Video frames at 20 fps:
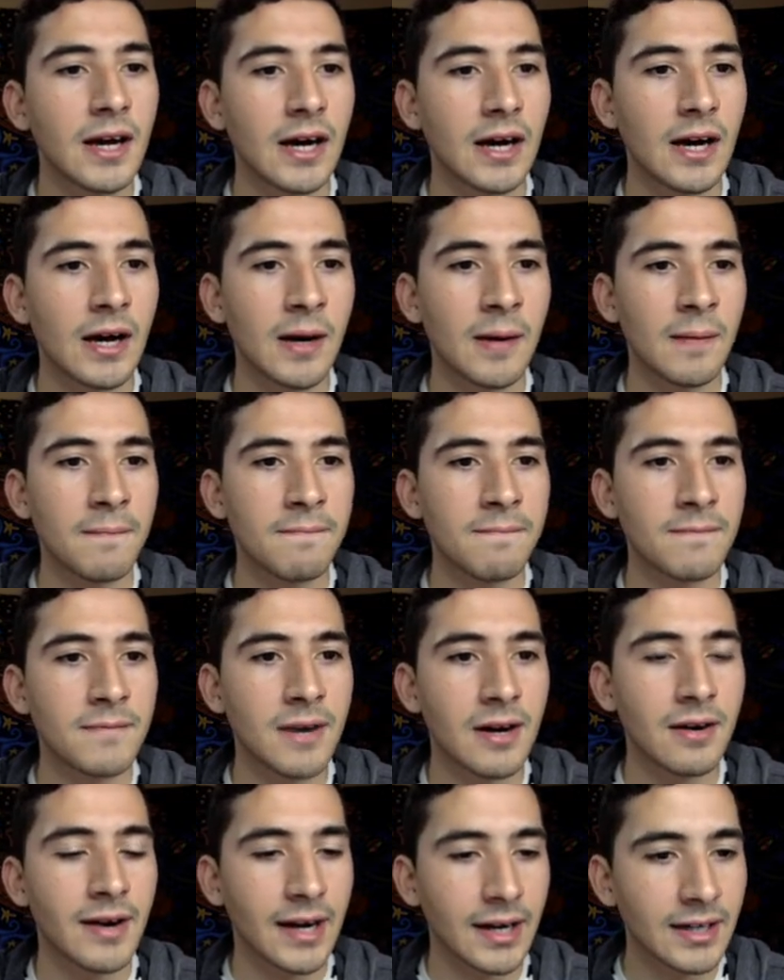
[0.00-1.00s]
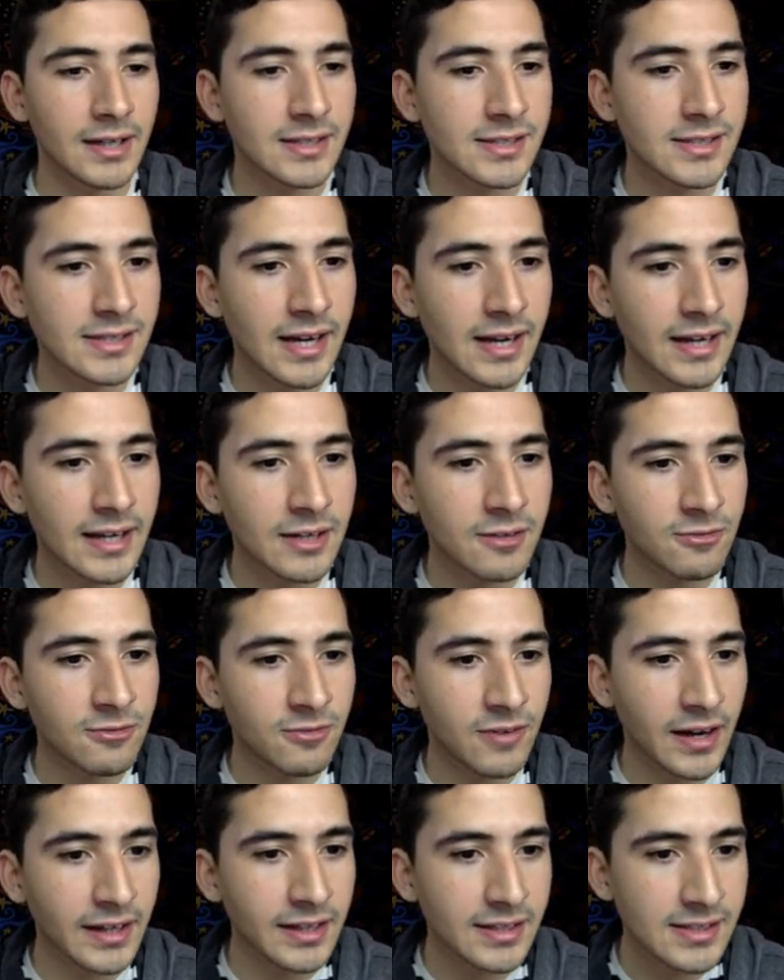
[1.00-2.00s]
Alright, second,
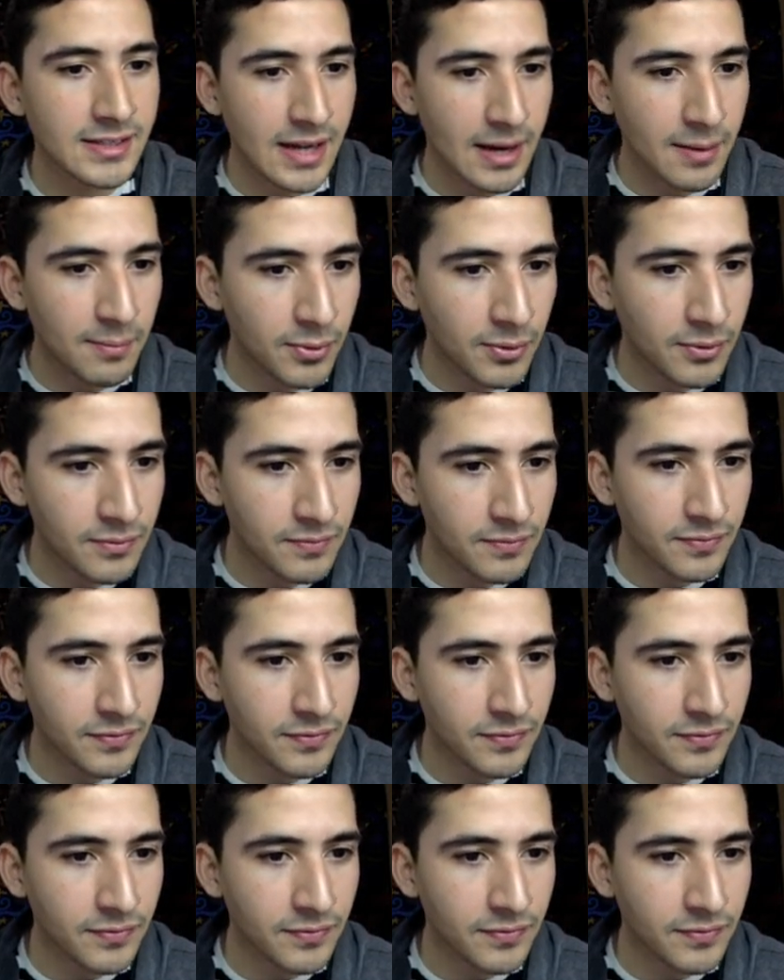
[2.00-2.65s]
find a sample,